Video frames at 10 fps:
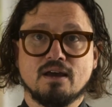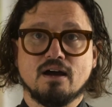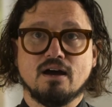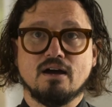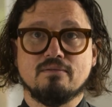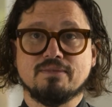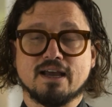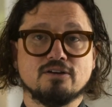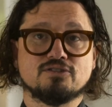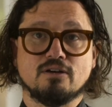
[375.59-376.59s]
that
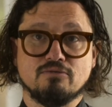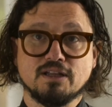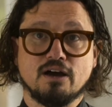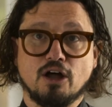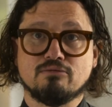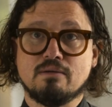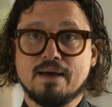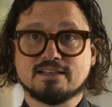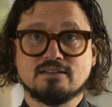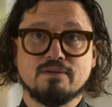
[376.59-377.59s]
goes really all the way
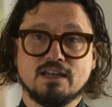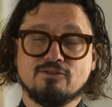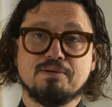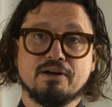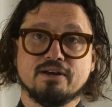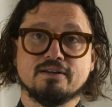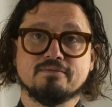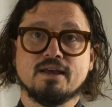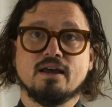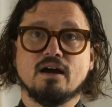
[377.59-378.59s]
back to the medieval period
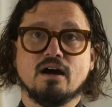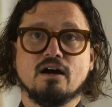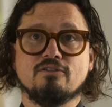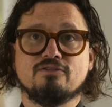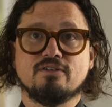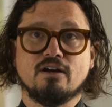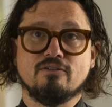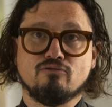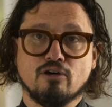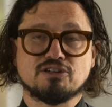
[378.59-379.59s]

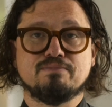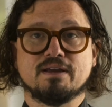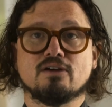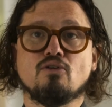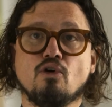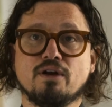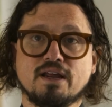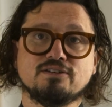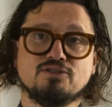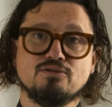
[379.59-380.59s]
of worshiping
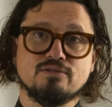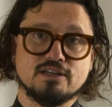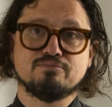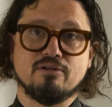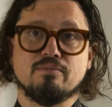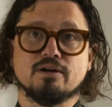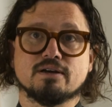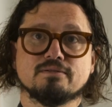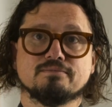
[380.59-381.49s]
according to this prayer book.